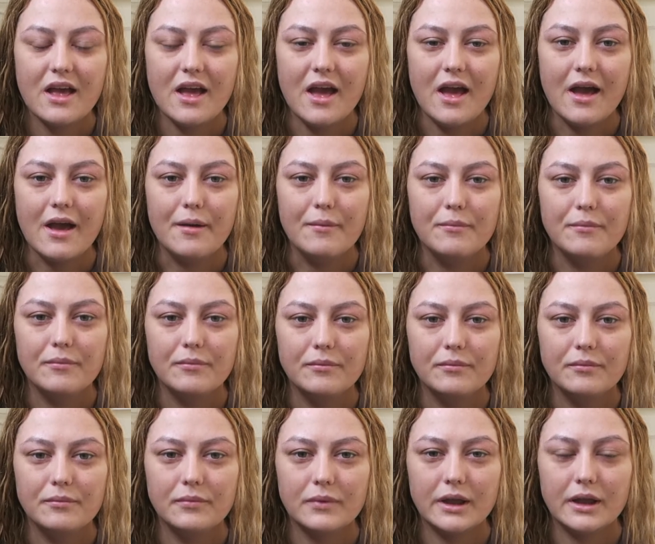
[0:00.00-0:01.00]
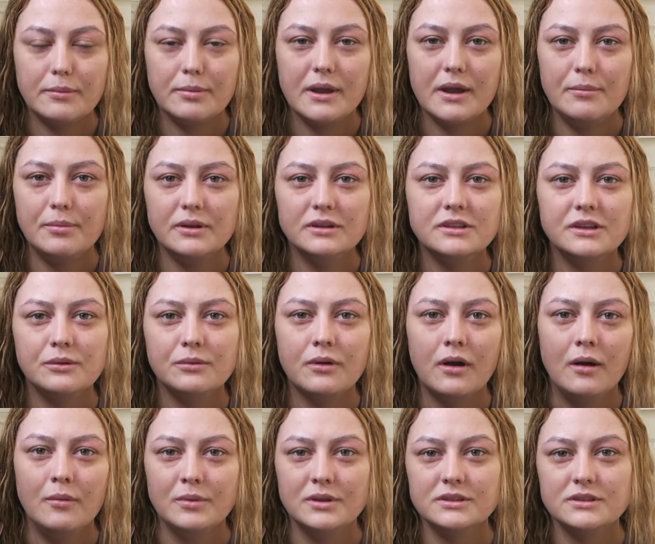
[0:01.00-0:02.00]
and like people do
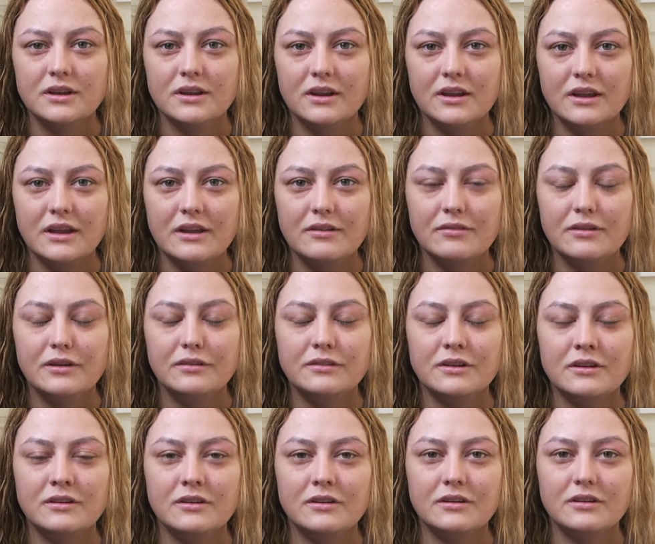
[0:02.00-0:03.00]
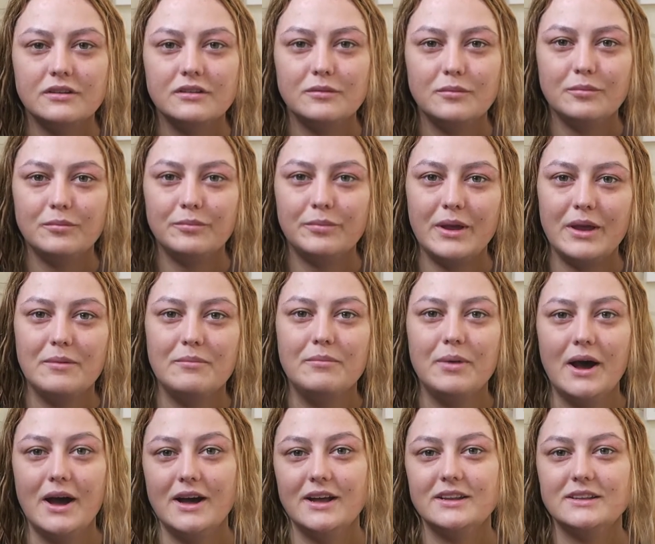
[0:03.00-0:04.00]
comment on it, even if they're not being
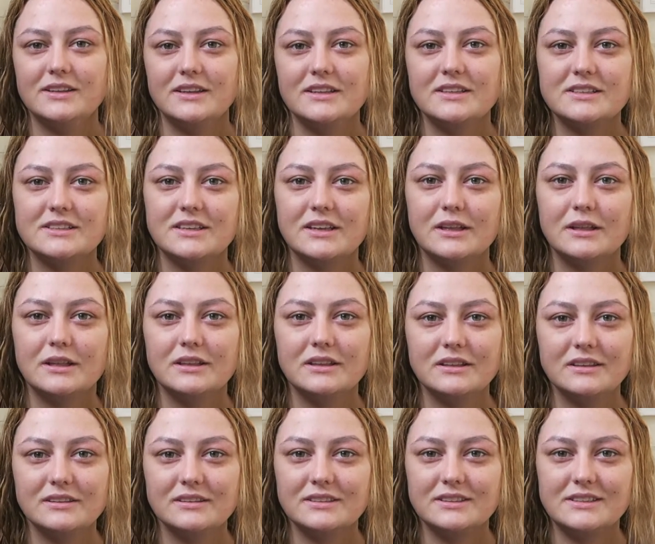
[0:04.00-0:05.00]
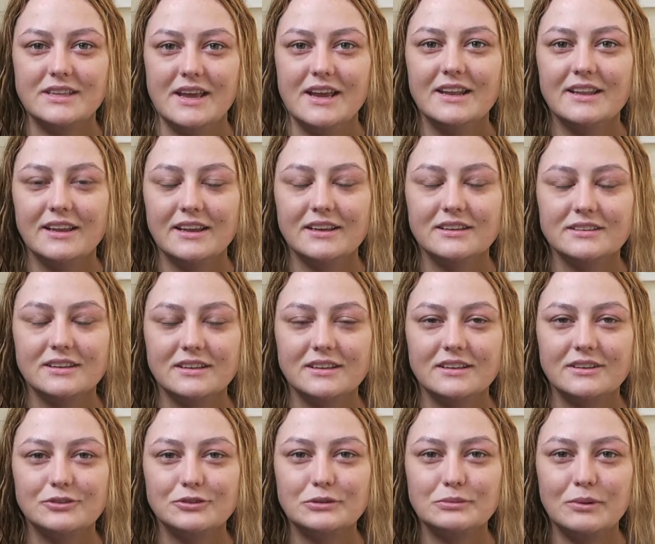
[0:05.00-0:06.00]
bad, they'd still say things
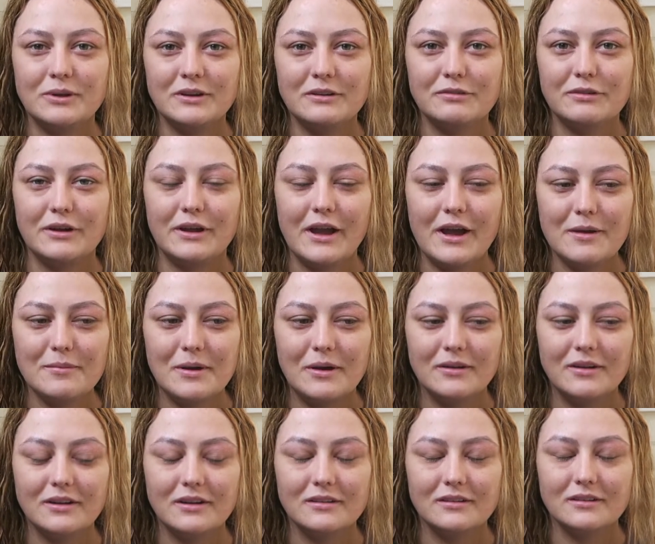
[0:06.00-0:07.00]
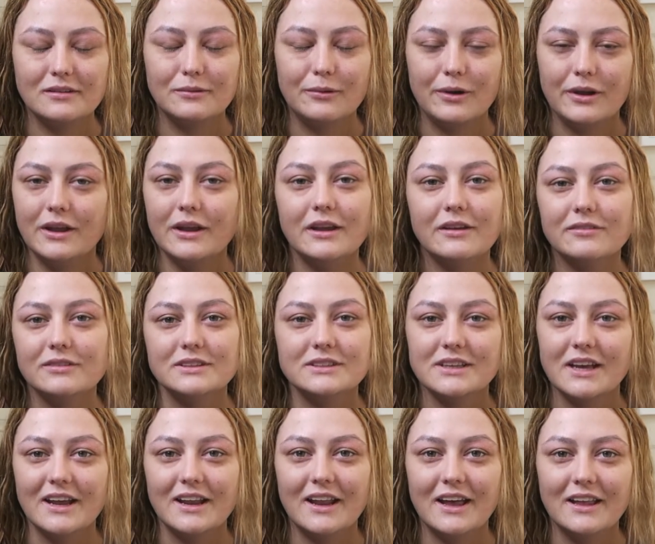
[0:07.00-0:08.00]
and you just want to forget about it, and you're like, why are you even
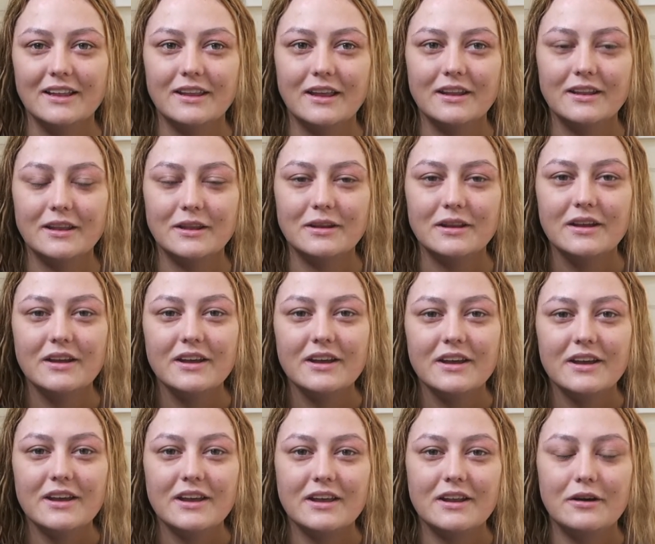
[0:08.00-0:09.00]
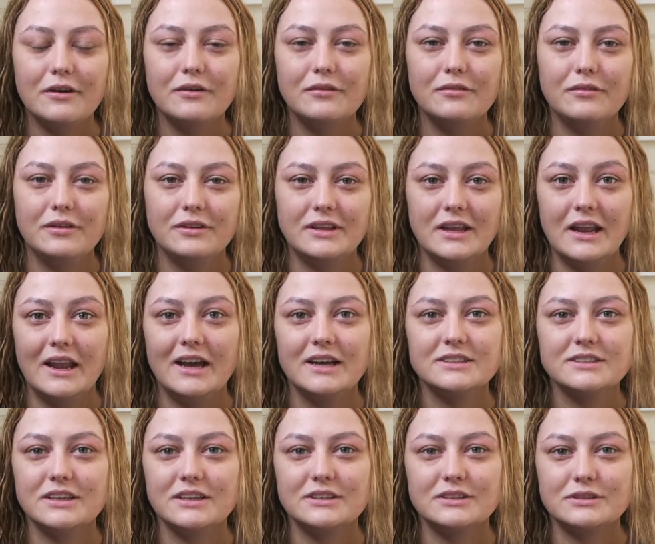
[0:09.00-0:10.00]
saying it? And then they'd, you know, they'll
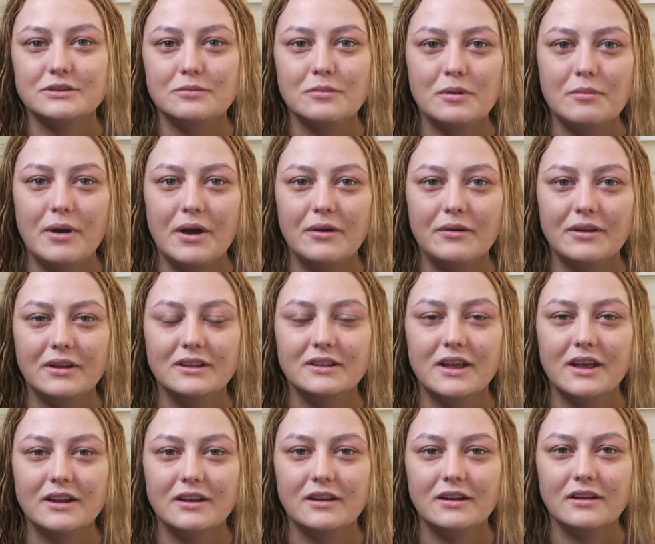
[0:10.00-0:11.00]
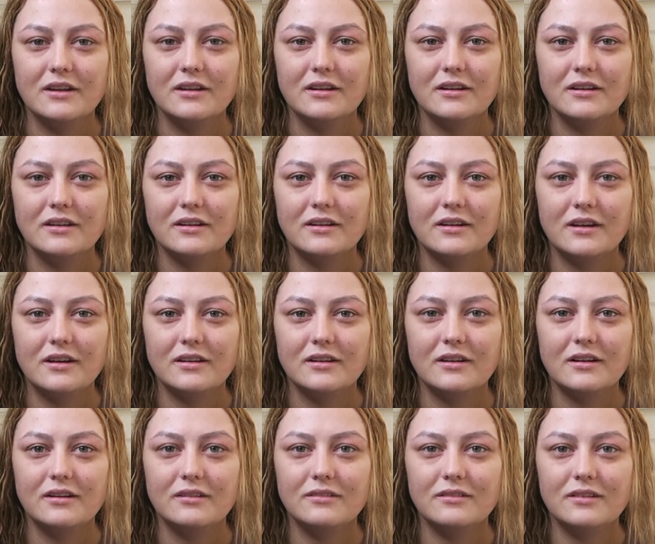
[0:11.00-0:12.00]
ask you something about it, and then you're kind
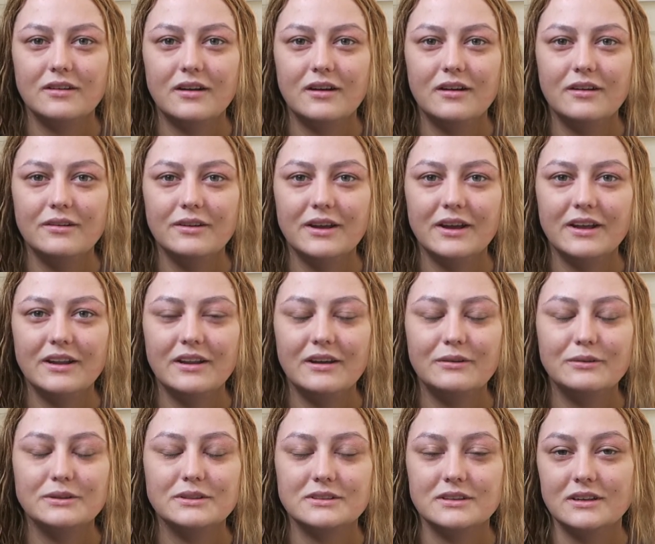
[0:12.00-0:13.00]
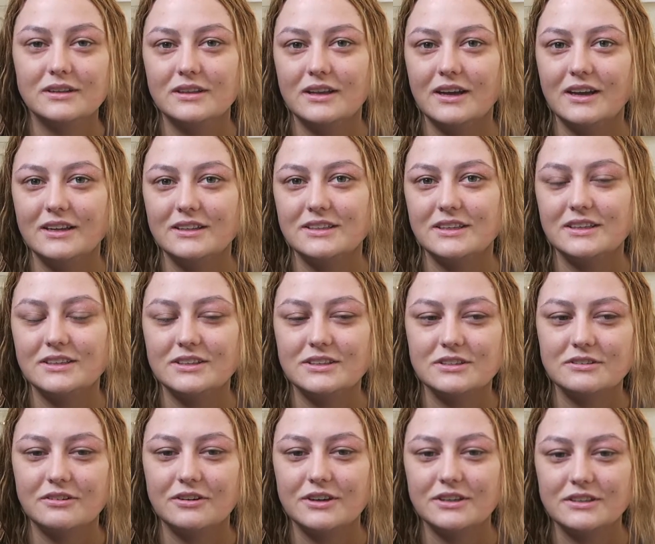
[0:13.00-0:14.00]
of going, oh yeah, no, it's not that, it's
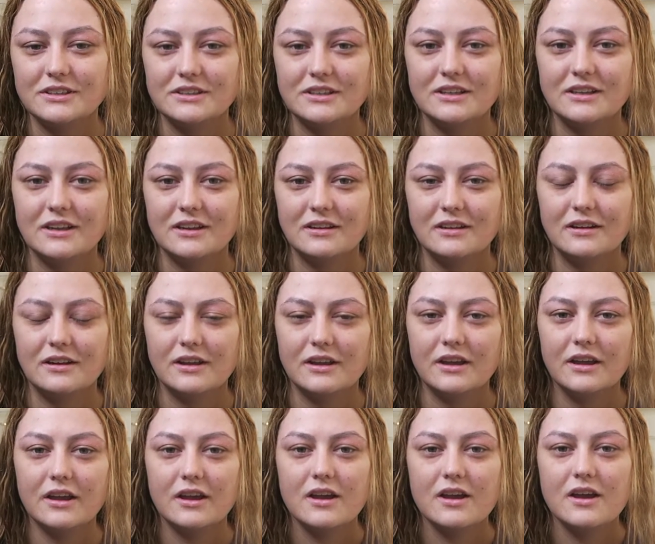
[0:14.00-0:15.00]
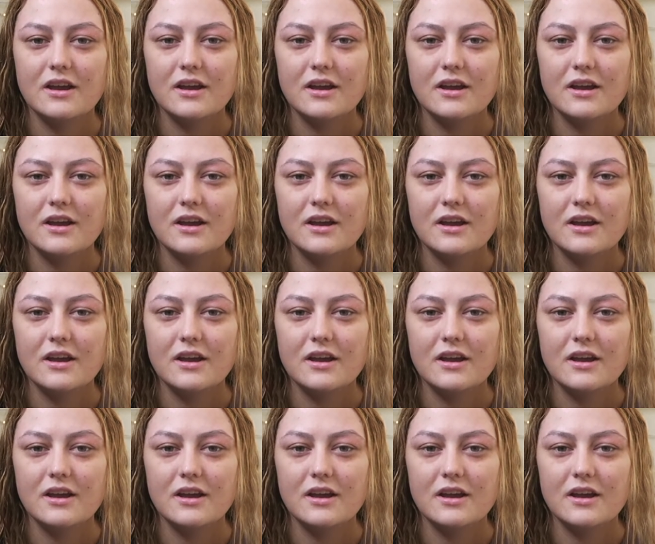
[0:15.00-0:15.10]
actually psoriasis. And then they're like,